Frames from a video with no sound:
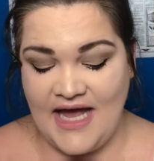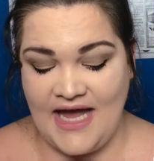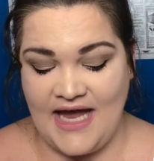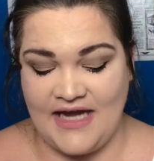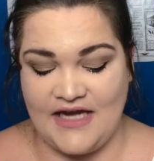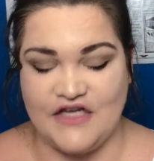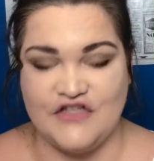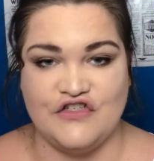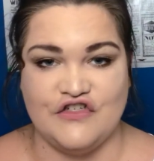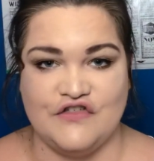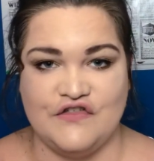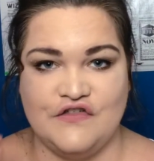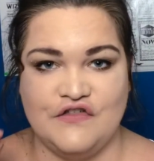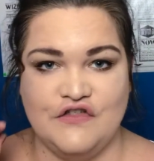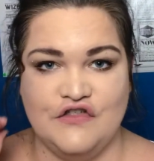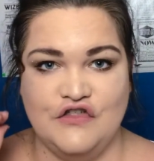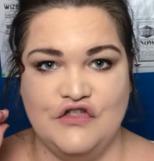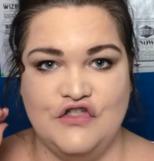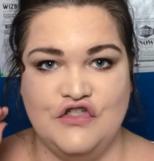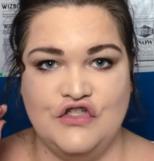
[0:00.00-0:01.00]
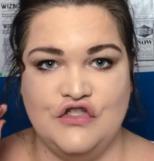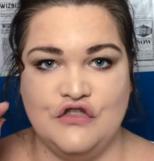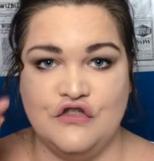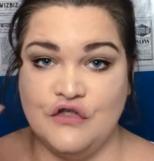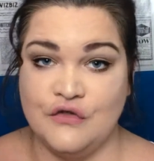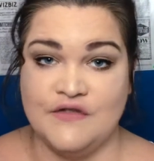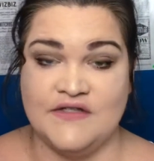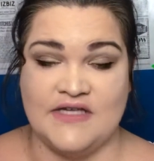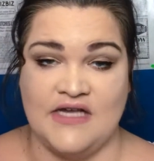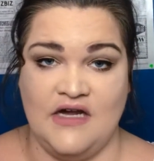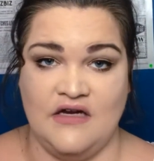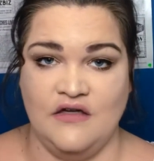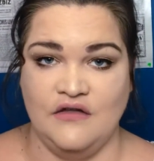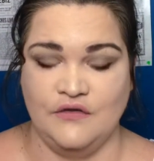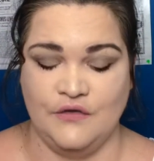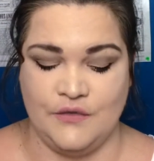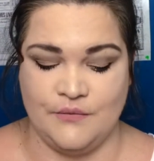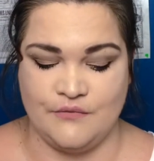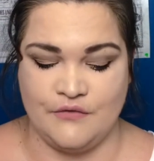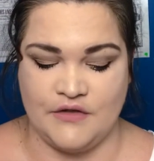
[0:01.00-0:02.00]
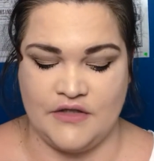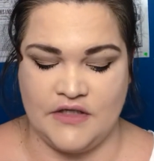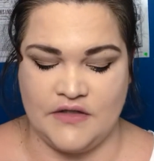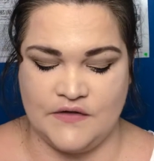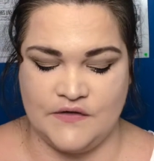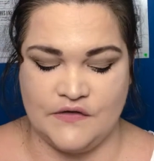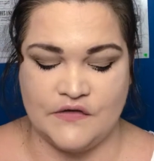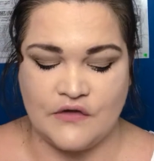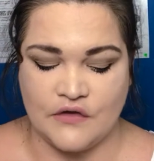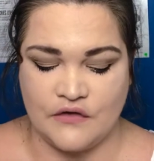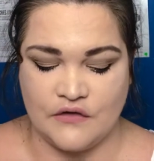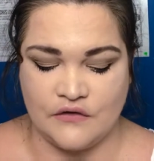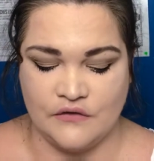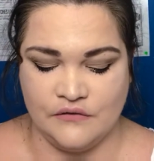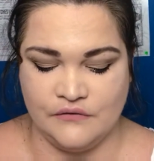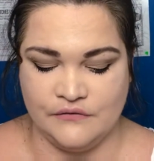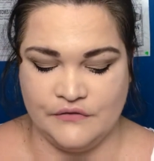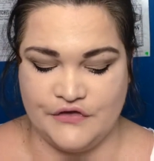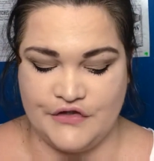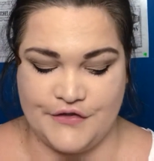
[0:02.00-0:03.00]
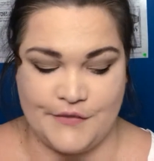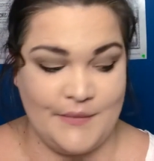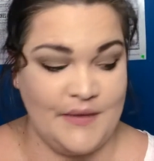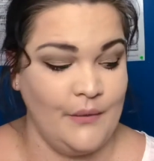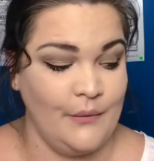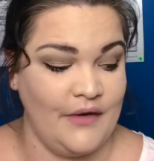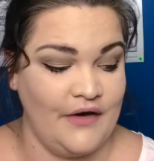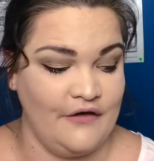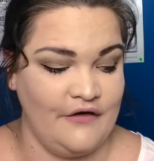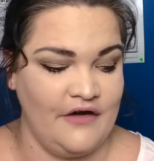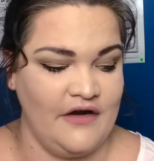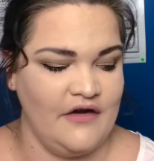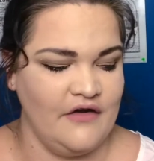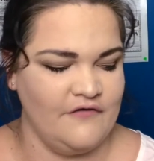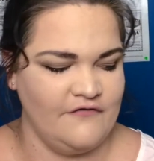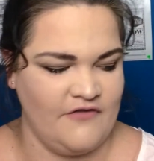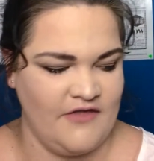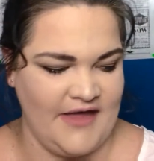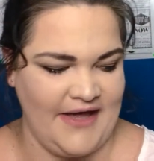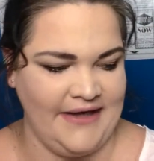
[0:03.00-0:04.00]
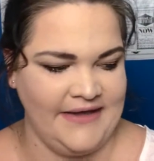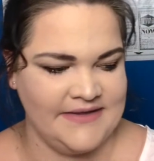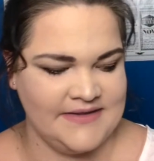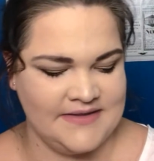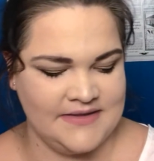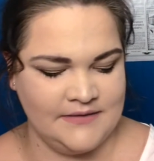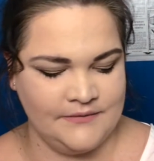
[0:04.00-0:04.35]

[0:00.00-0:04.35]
and it just shoots out a lot of products. So just be wary of that.